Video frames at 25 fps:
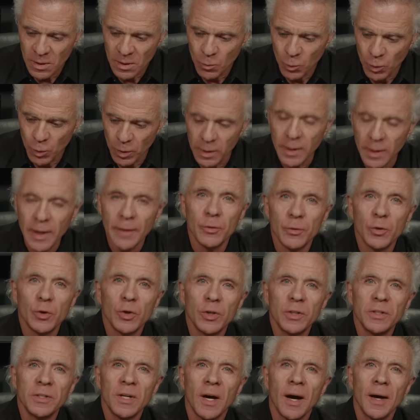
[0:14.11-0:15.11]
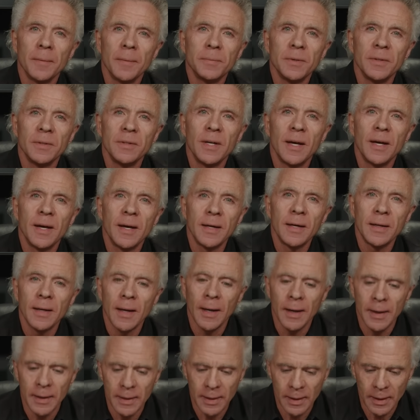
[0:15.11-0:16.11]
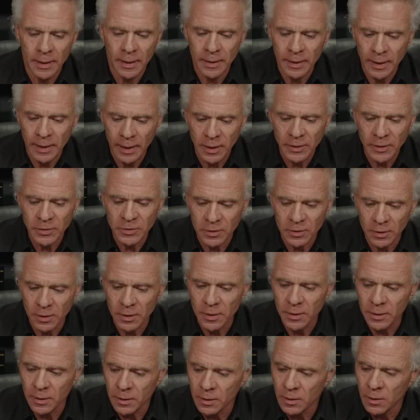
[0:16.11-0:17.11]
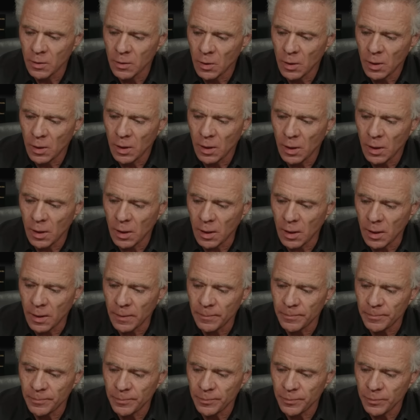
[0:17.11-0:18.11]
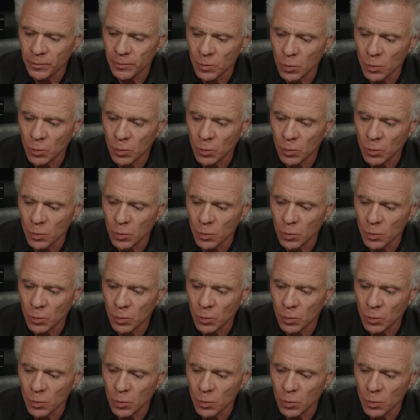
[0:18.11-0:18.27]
we're gonna have a good time today. I, I actually um,